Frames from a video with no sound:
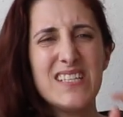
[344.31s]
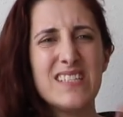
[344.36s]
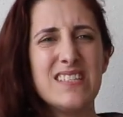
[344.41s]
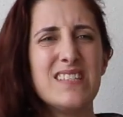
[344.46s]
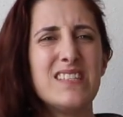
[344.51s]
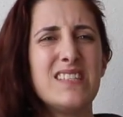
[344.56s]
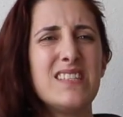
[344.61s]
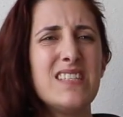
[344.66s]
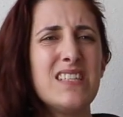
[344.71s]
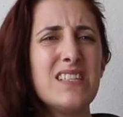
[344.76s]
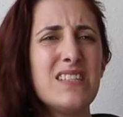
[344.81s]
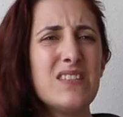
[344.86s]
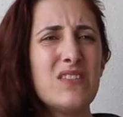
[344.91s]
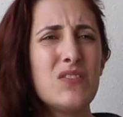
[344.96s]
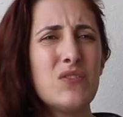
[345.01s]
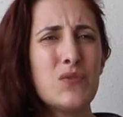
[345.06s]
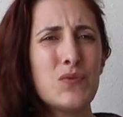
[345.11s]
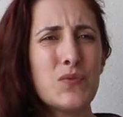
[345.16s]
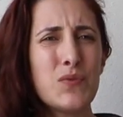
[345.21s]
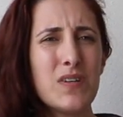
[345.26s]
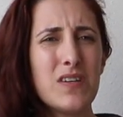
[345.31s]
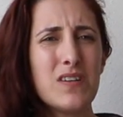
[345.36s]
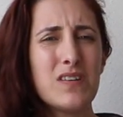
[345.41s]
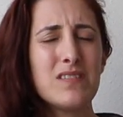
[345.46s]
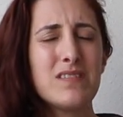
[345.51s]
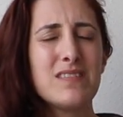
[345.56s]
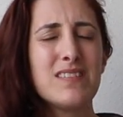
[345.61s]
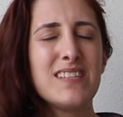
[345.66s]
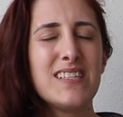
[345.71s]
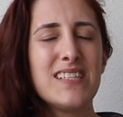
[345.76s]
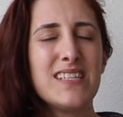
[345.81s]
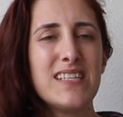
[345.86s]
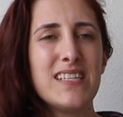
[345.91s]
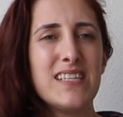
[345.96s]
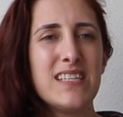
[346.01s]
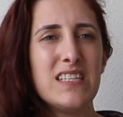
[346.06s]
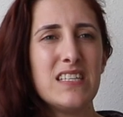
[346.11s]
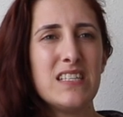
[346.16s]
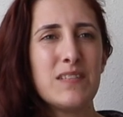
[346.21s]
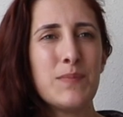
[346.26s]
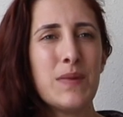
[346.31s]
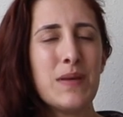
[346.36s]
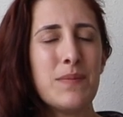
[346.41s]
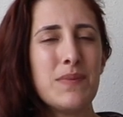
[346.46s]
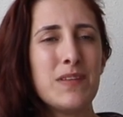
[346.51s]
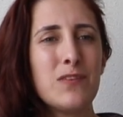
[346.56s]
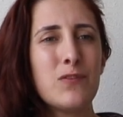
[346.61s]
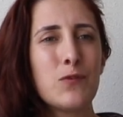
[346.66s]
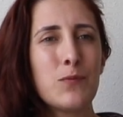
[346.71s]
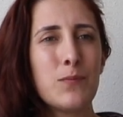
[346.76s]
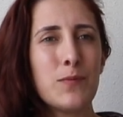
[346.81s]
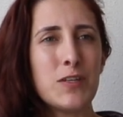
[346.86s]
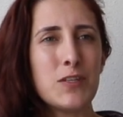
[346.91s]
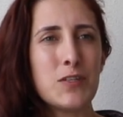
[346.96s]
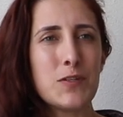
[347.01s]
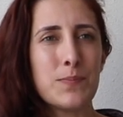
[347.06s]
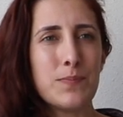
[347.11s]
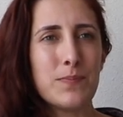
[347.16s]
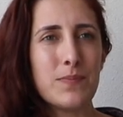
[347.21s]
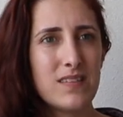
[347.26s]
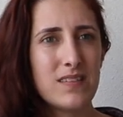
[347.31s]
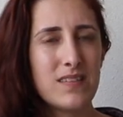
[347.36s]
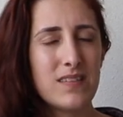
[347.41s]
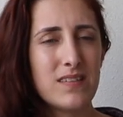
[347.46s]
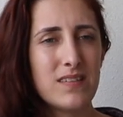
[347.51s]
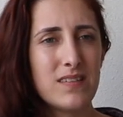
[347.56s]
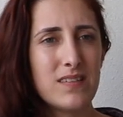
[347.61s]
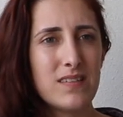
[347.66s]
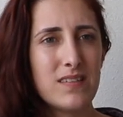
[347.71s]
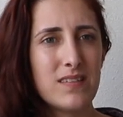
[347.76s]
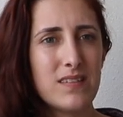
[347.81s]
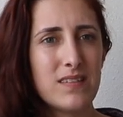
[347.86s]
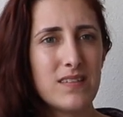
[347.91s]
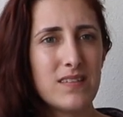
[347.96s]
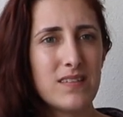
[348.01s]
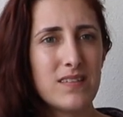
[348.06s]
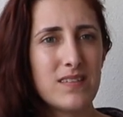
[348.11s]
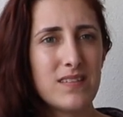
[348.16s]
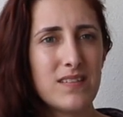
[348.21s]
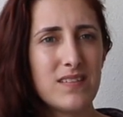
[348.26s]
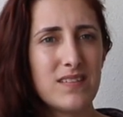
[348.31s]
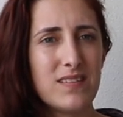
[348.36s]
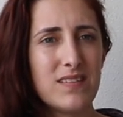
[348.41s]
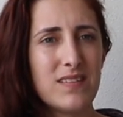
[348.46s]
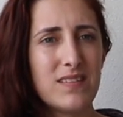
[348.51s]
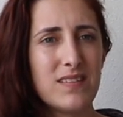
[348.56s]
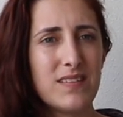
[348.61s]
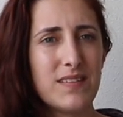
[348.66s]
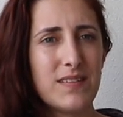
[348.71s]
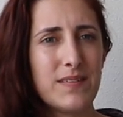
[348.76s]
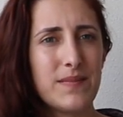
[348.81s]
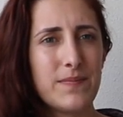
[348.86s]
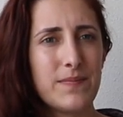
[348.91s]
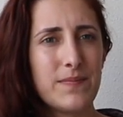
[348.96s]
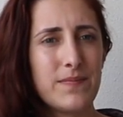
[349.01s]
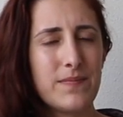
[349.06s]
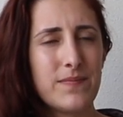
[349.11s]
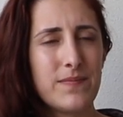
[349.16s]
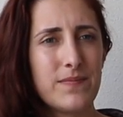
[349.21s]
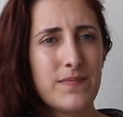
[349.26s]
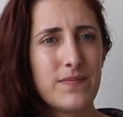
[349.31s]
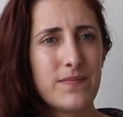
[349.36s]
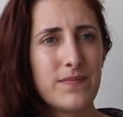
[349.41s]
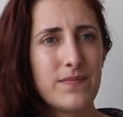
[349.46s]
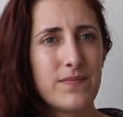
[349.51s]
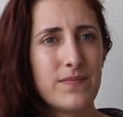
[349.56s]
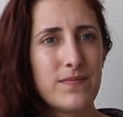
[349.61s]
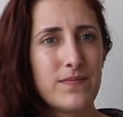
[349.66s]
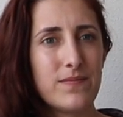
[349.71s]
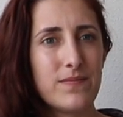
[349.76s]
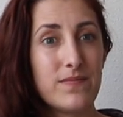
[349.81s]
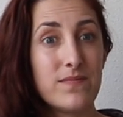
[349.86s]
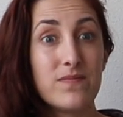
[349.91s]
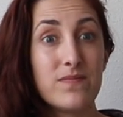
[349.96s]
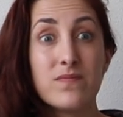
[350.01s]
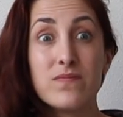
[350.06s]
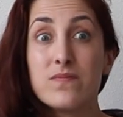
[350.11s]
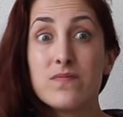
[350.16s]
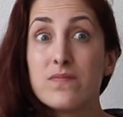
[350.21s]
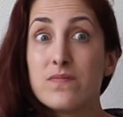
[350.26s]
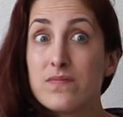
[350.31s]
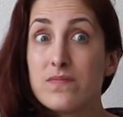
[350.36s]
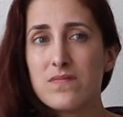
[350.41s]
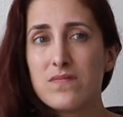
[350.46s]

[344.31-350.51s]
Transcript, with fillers: This duo is maybe too much. I'll stay here. Exclusive to your sliding lip.